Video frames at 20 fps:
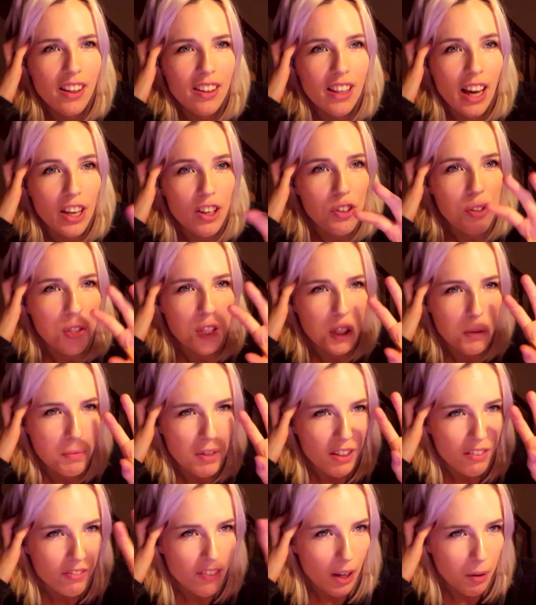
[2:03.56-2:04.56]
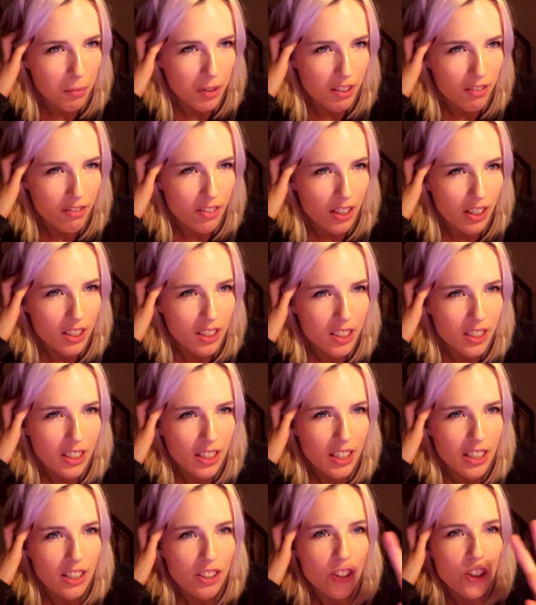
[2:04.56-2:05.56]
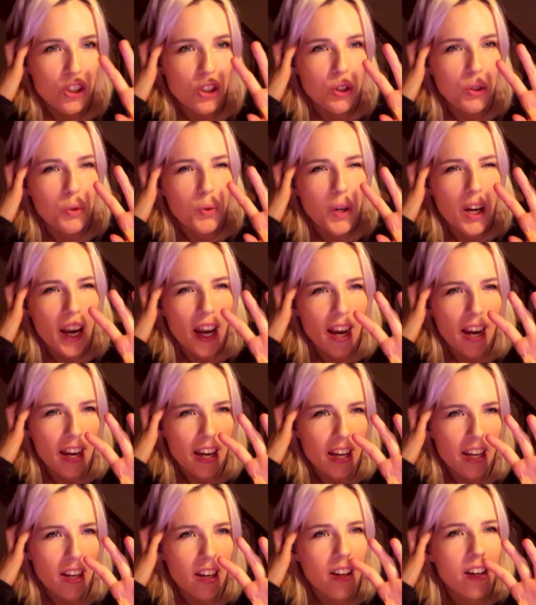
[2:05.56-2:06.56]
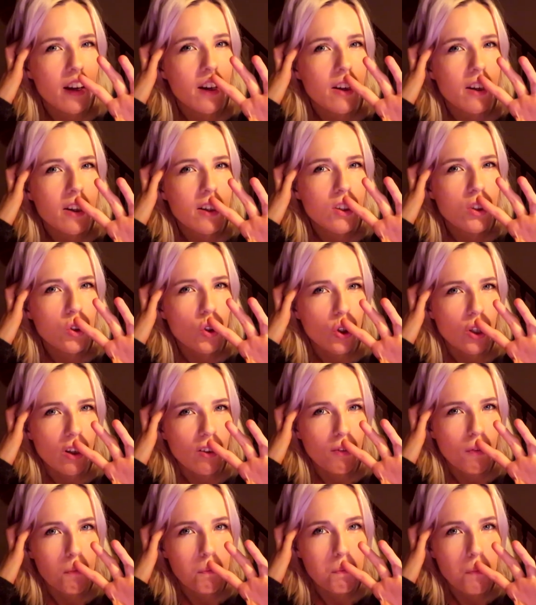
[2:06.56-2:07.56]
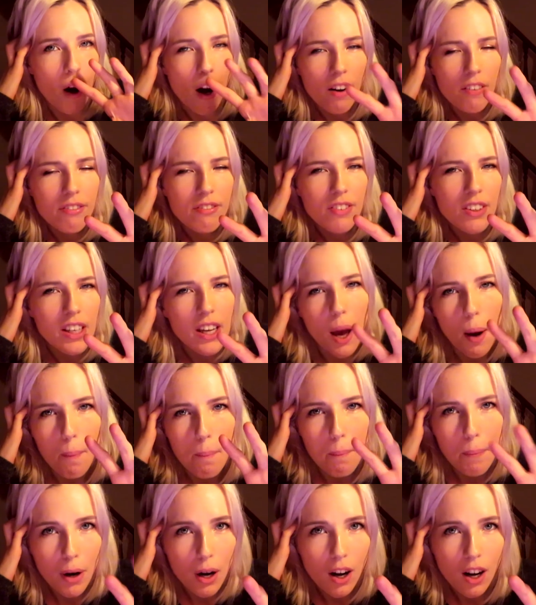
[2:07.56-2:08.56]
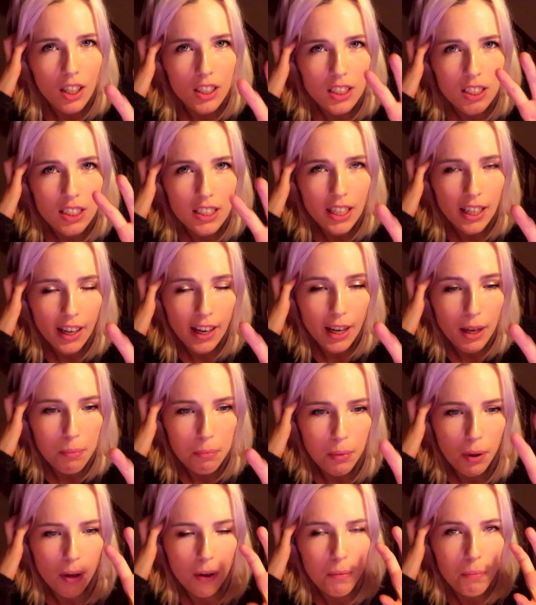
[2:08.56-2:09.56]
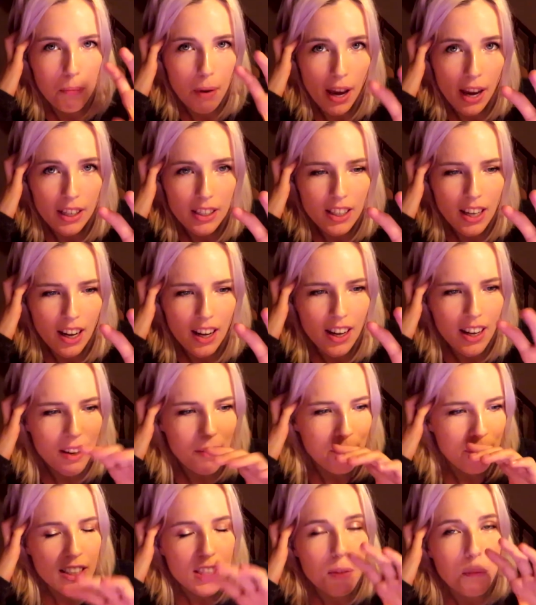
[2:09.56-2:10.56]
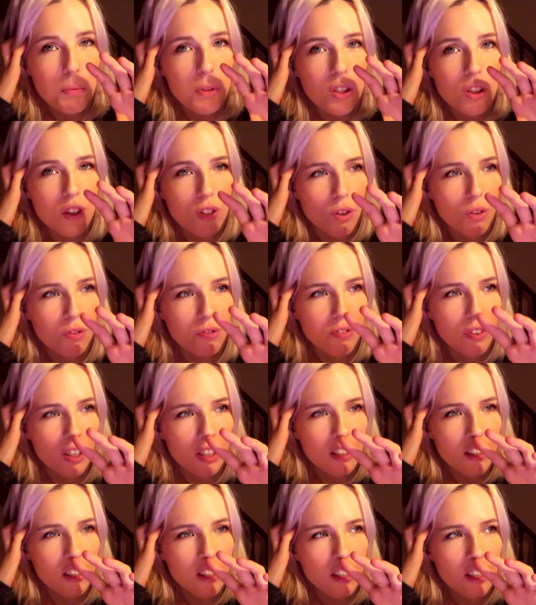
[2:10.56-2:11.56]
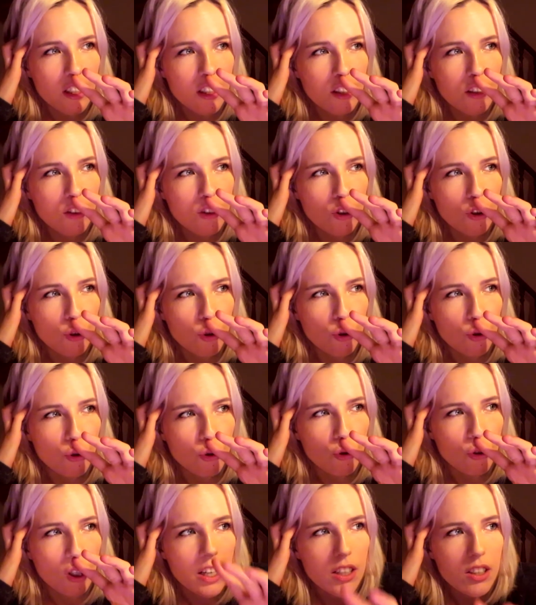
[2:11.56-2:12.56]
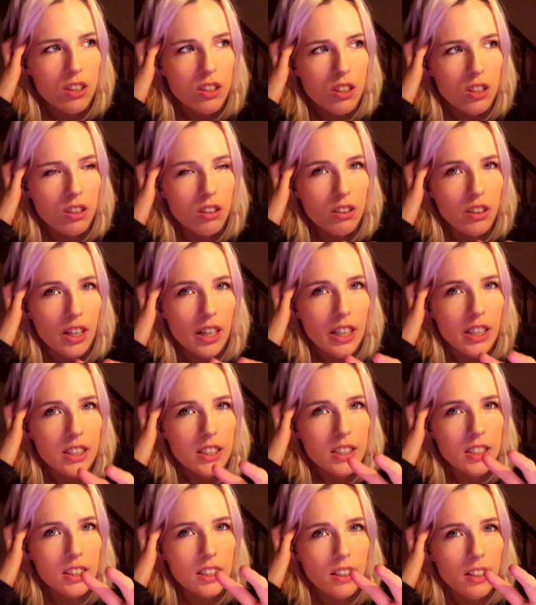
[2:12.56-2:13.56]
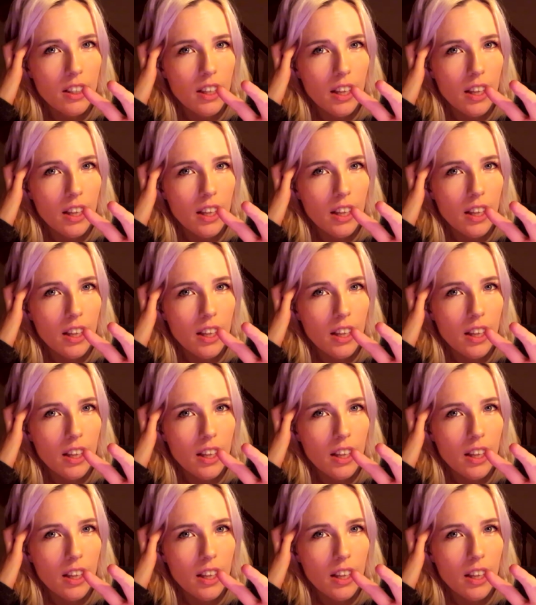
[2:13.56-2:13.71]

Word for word: that used to be a family friend into a sort of mafia boss type bad guy. It's been so fun to integrate